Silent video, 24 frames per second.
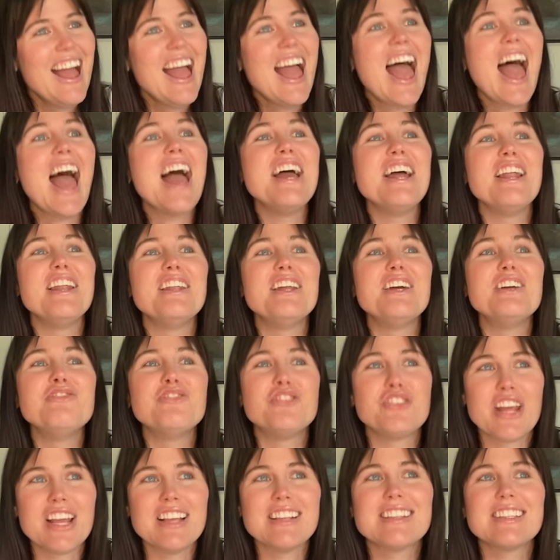And
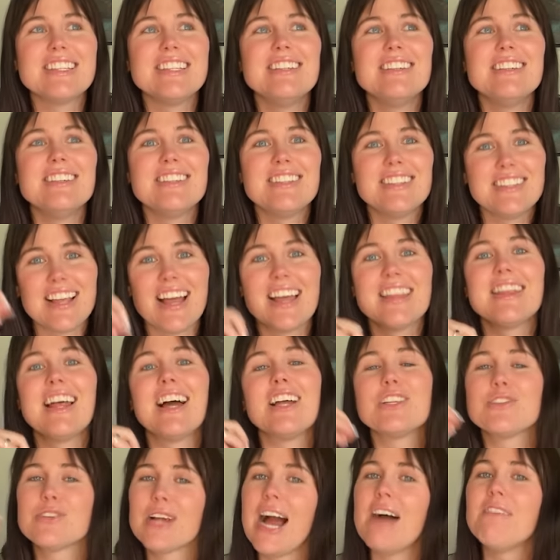Jason said that
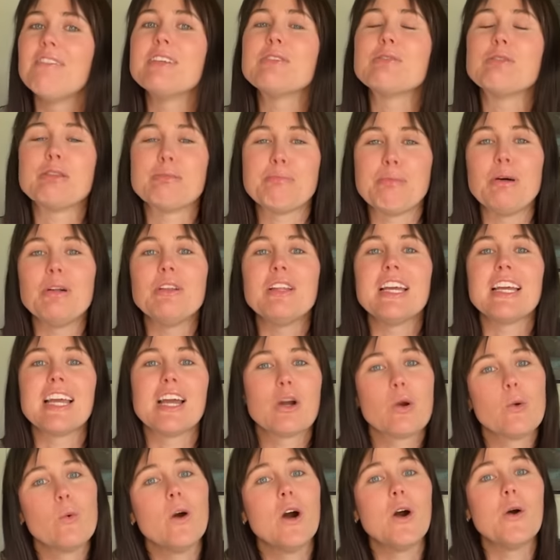Travis was pulling a
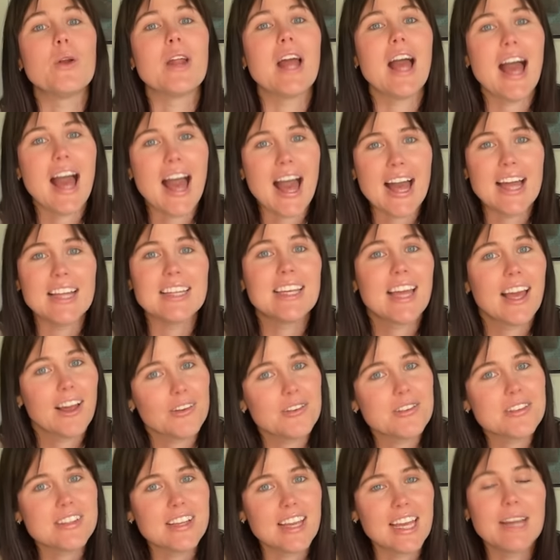quote, Ed
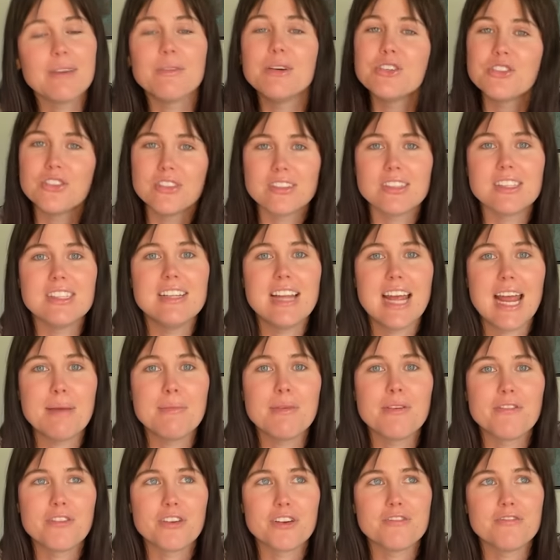Kelce, which is the name
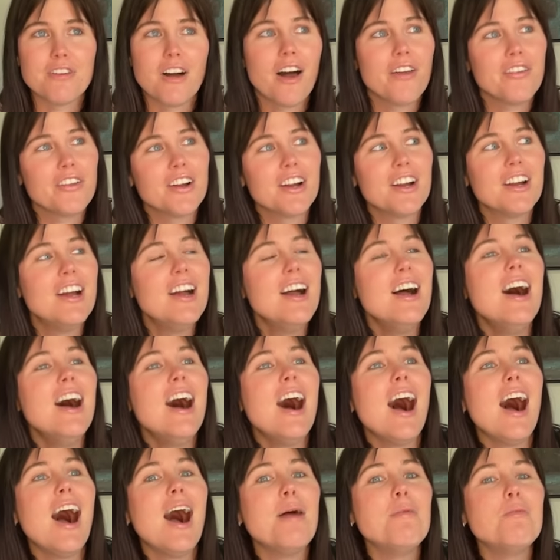of their father,
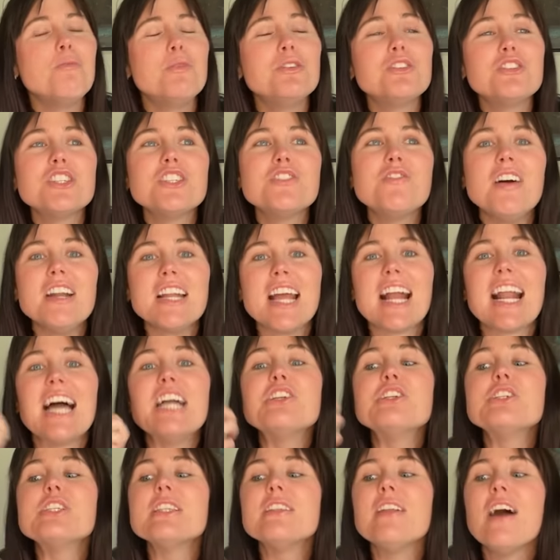um, which is funny. And I
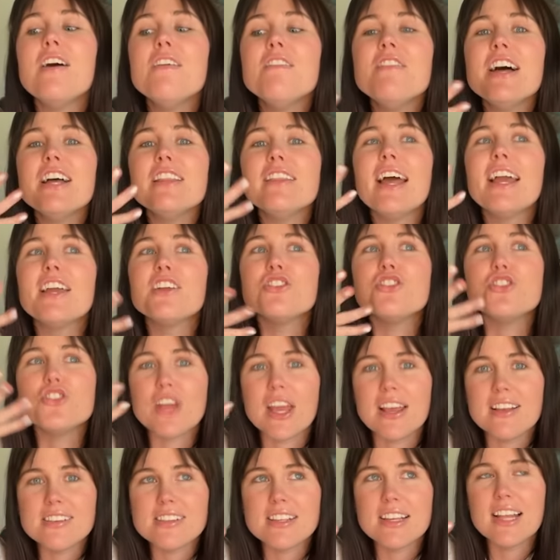just love that, like,
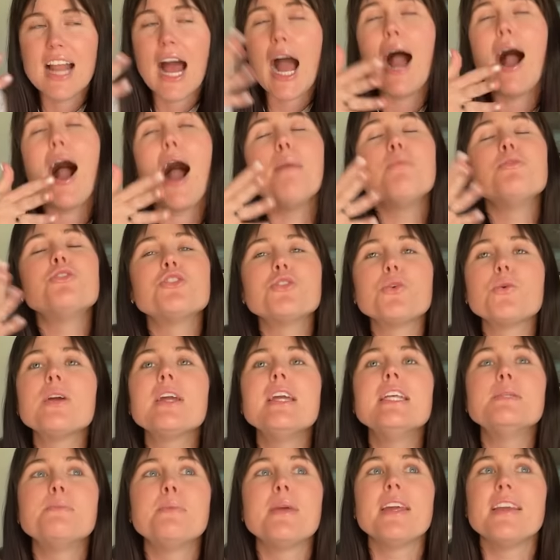Jason, I'm sure
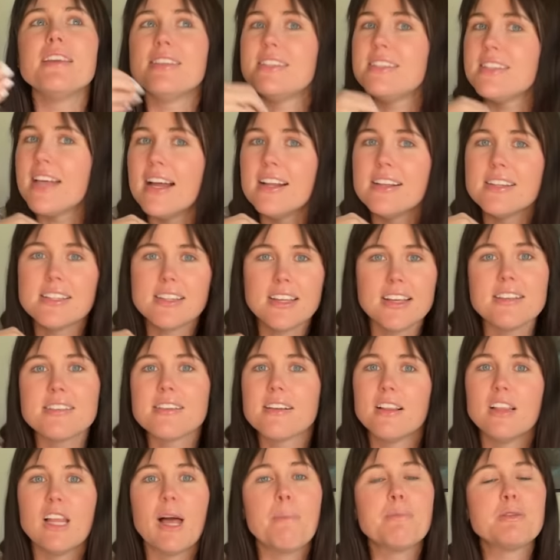he's being sent these
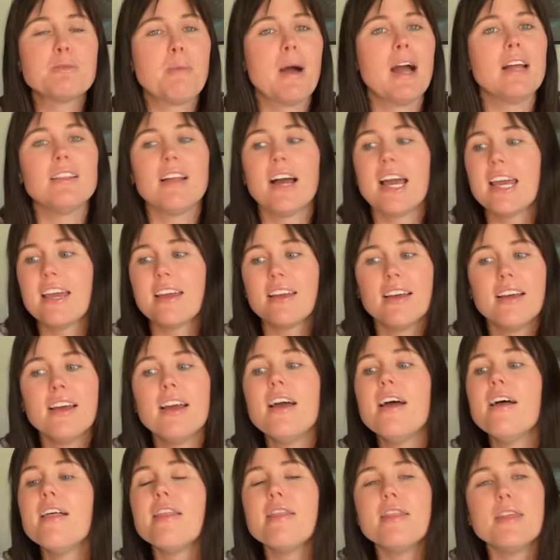clips by like
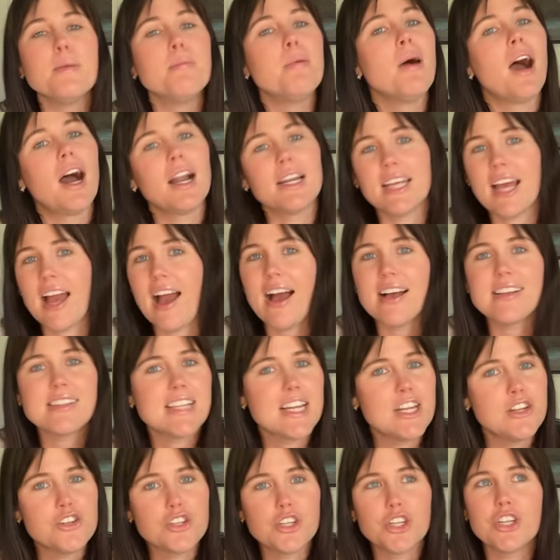the podcast
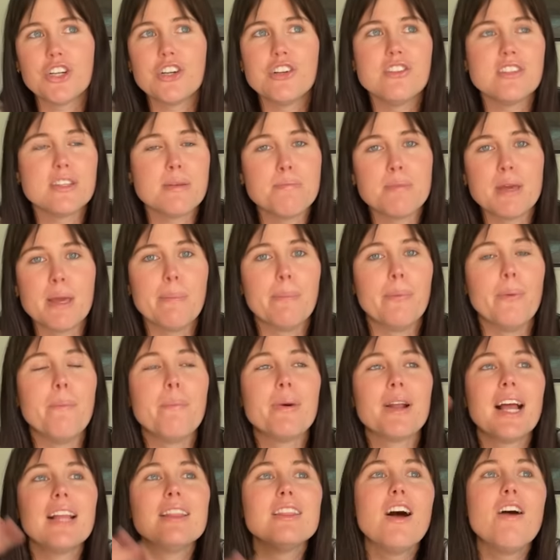interns and people, but
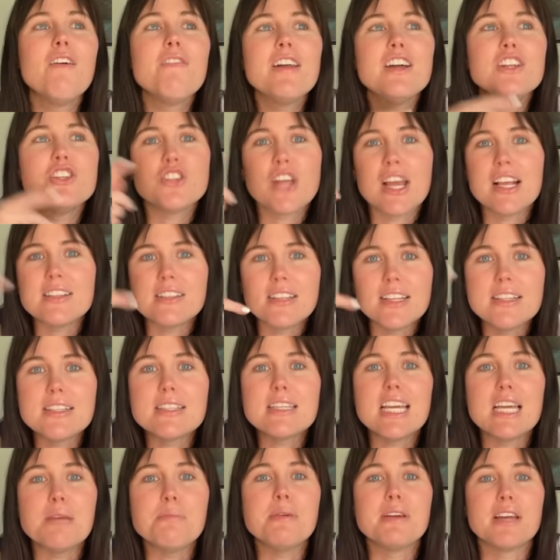I love that Jason's
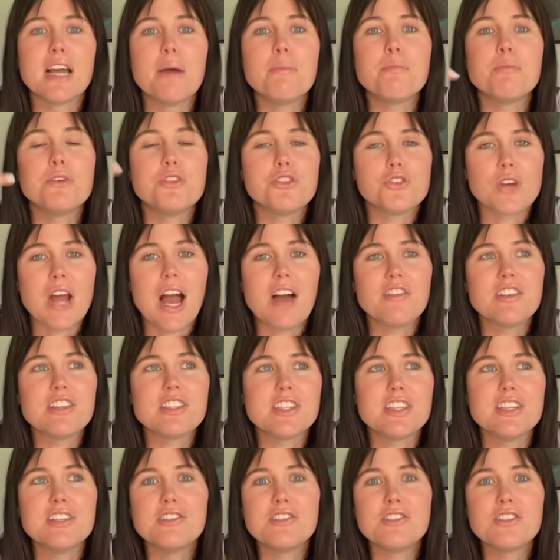keeping up with
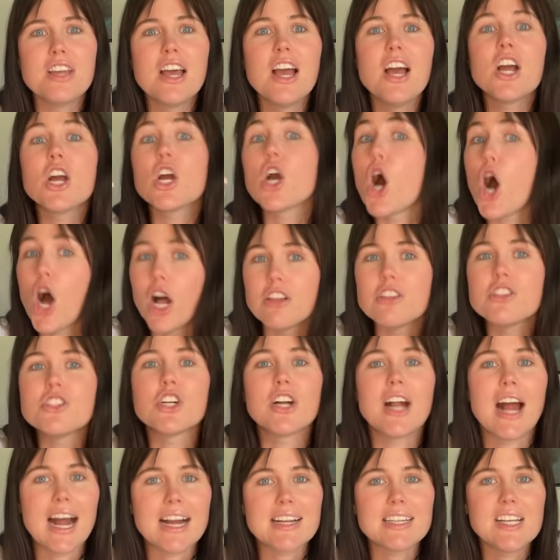Travis's concert
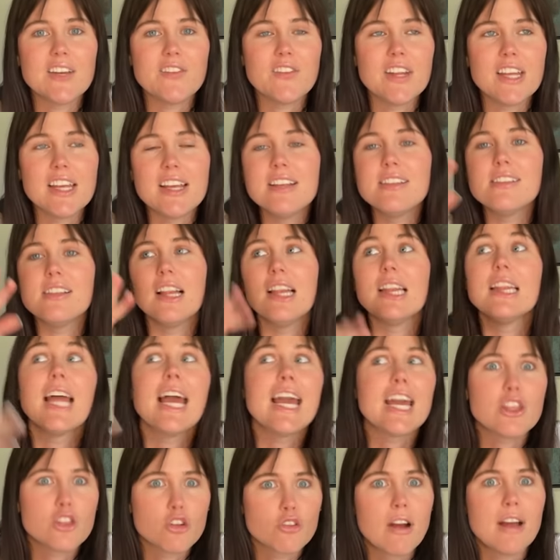activities
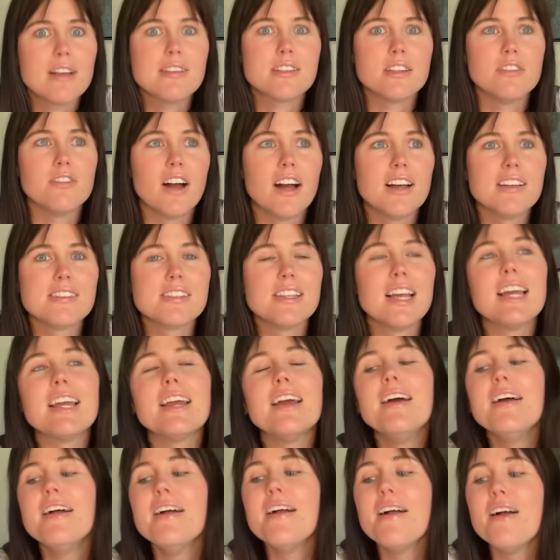like the rest of us. Like,
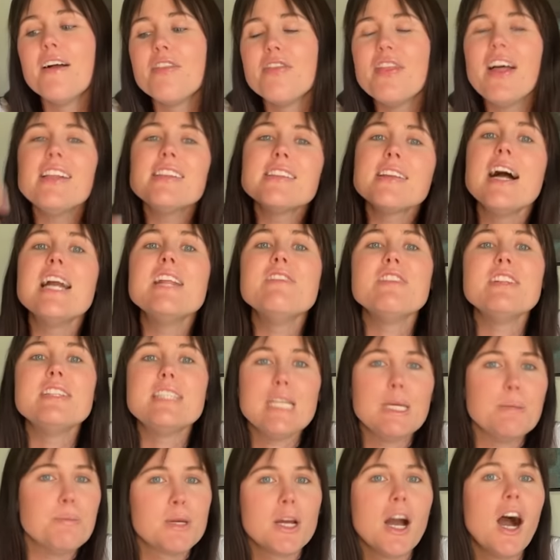that's kind of a
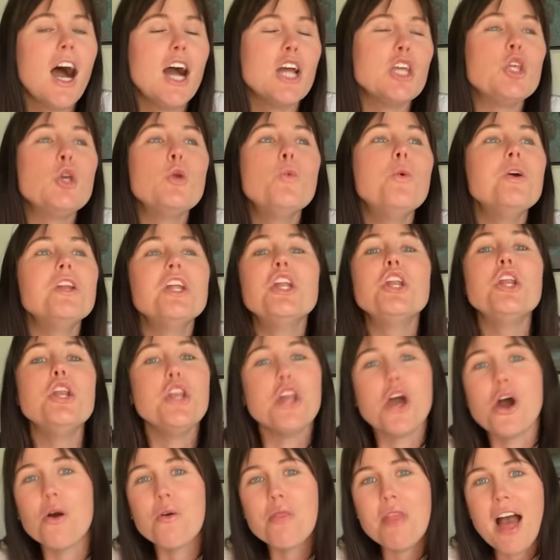deep cut. You wouldn't
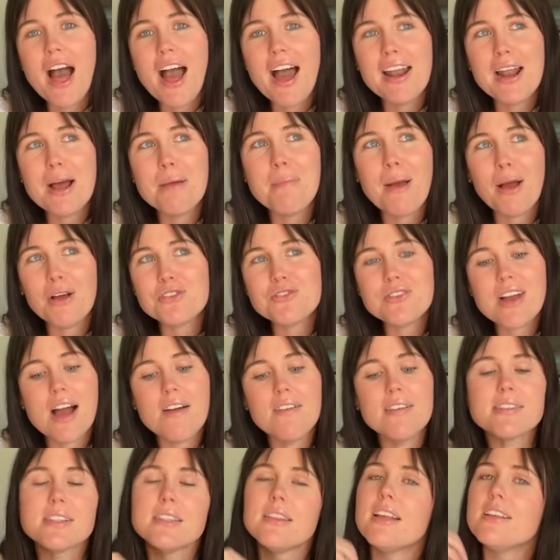know that about
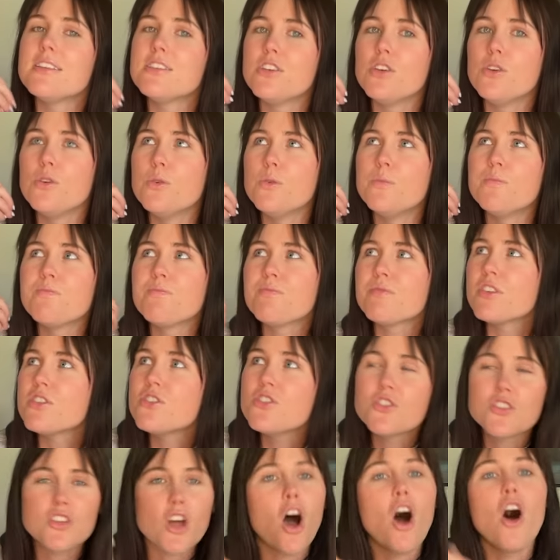Travis unless you
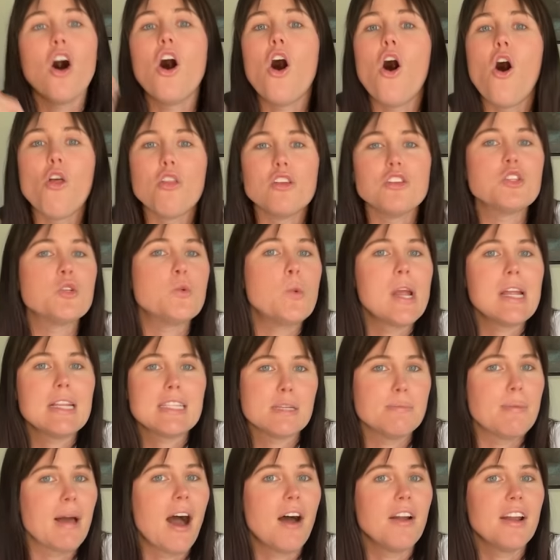saw all the tweets
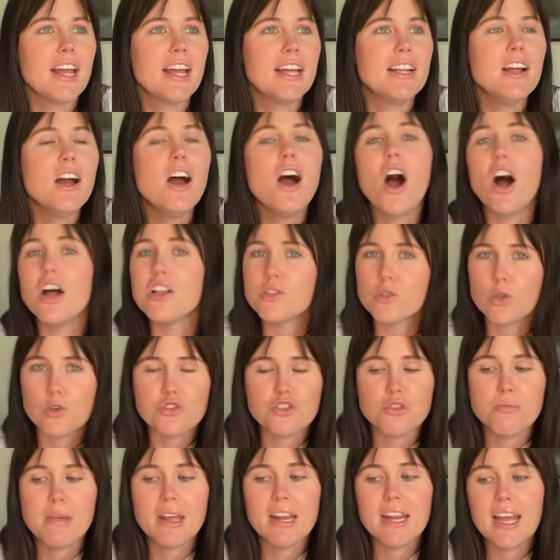about it on
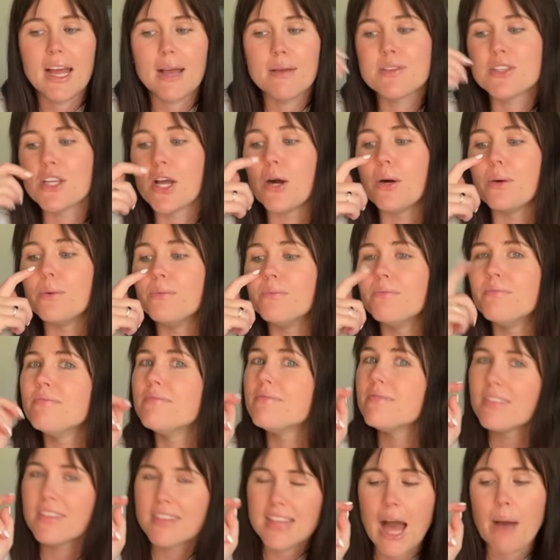social media. So
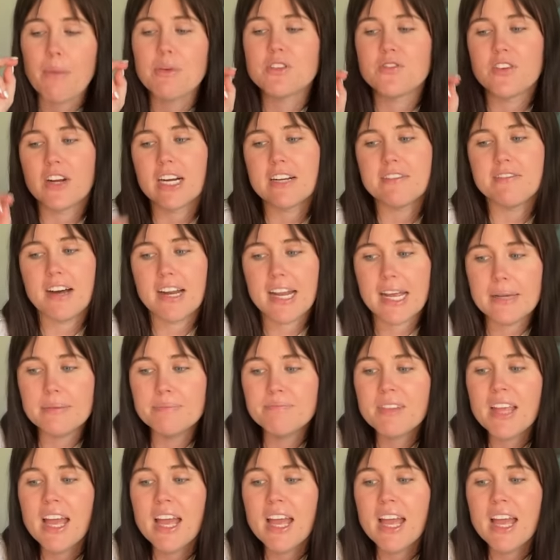that was very funny.